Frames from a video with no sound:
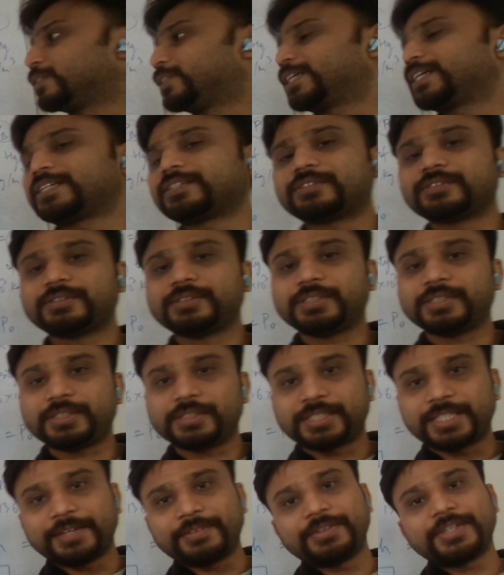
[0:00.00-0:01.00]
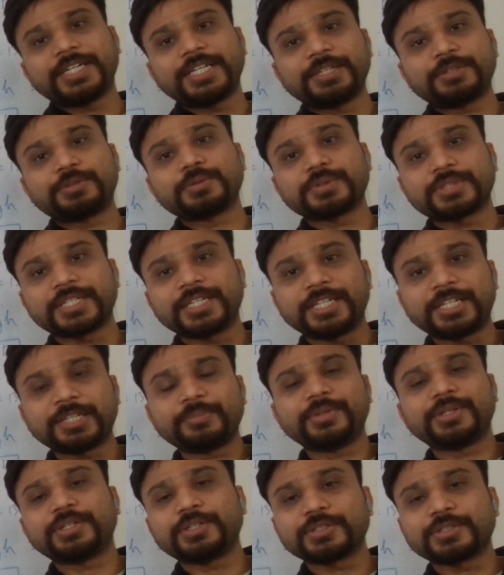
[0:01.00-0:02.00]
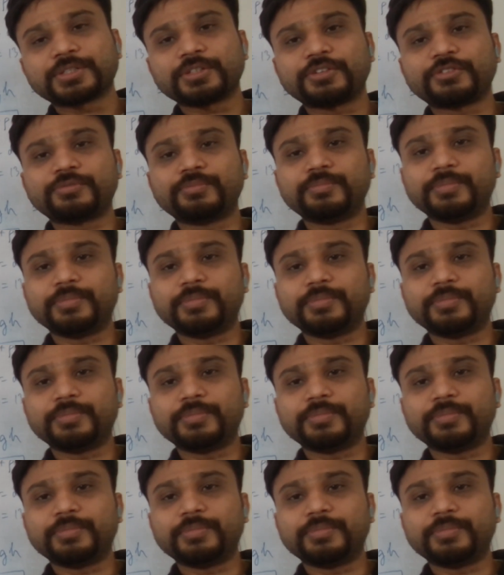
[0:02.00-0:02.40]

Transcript: That 72 centimeters of